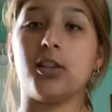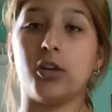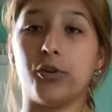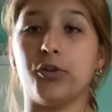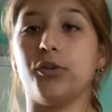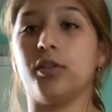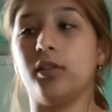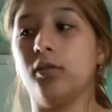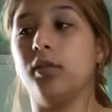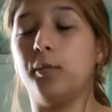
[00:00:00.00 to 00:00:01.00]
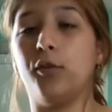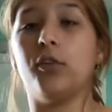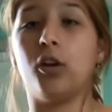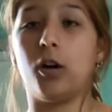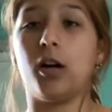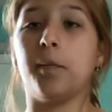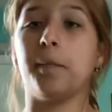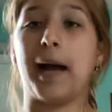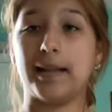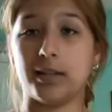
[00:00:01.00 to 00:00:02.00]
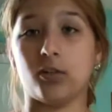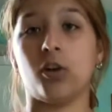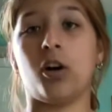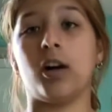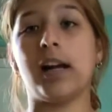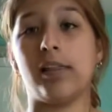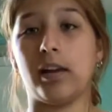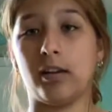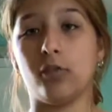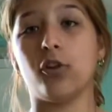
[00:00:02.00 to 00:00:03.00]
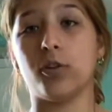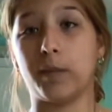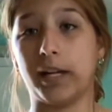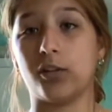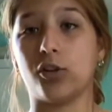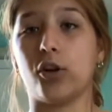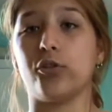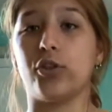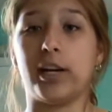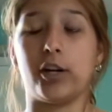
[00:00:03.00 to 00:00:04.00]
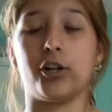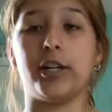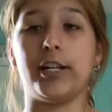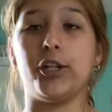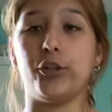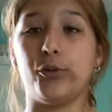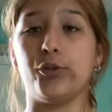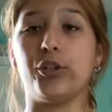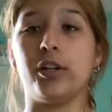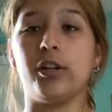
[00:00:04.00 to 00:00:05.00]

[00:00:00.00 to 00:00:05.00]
those, they move along, pass it along, and then those plants grow. So they are a huge